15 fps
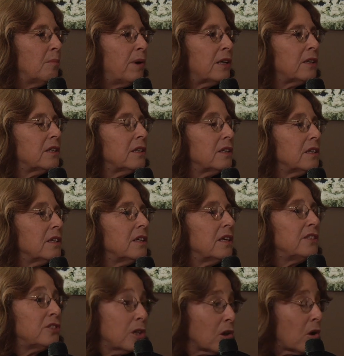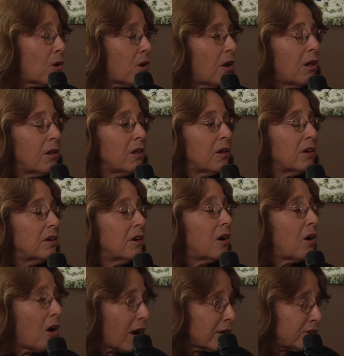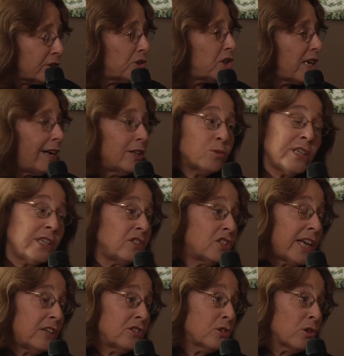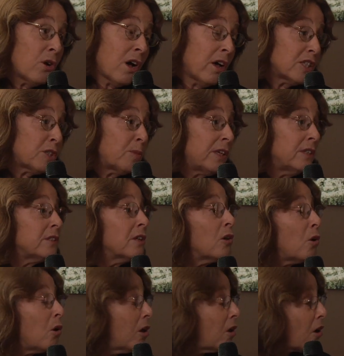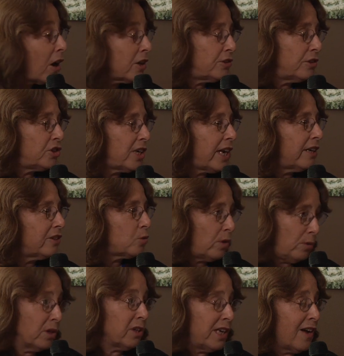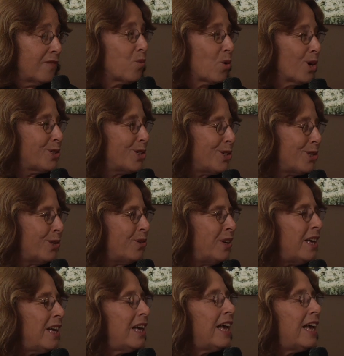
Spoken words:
But until all hearts are changed, we can change laws, but until all hearts are changed, we really have work to do.